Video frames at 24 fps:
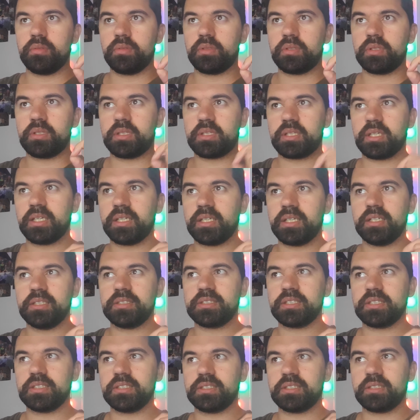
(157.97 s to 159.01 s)
The thing
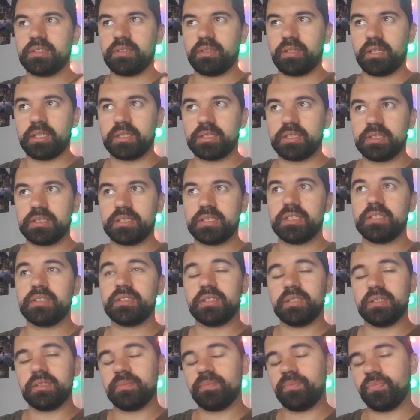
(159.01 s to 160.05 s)
is like I said,
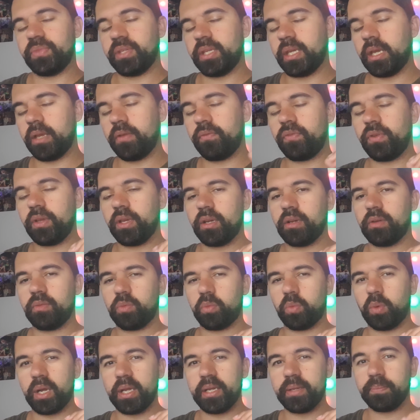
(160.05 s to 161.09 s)
heavier
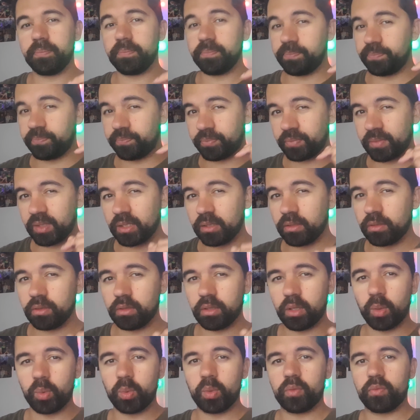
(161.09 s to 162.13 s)
weight,
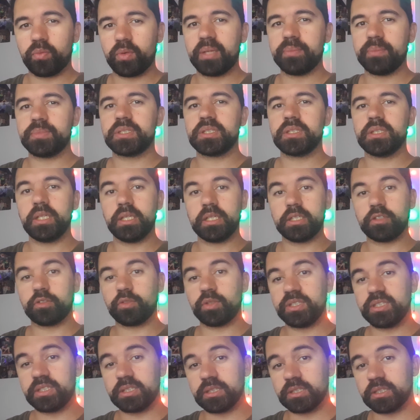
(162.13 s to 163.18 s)
lower reps,
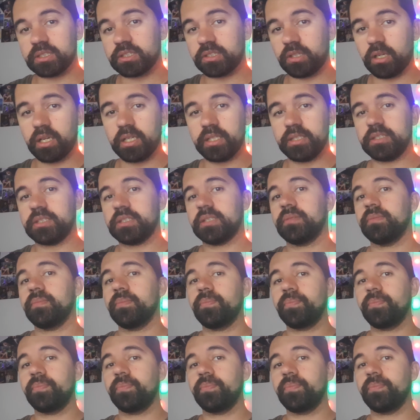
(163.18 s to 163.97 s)
increases size.